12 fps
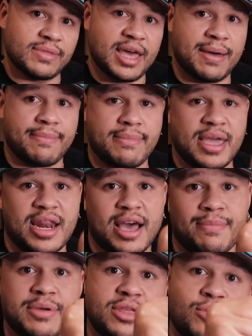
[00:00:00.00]
that may
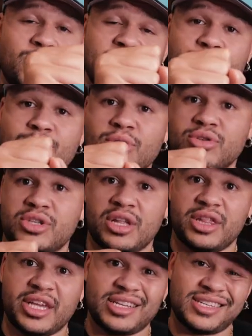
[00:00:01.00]
not be the way you post
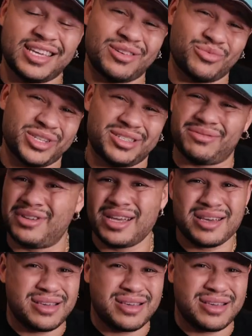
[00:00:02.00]
on LinkedIn, which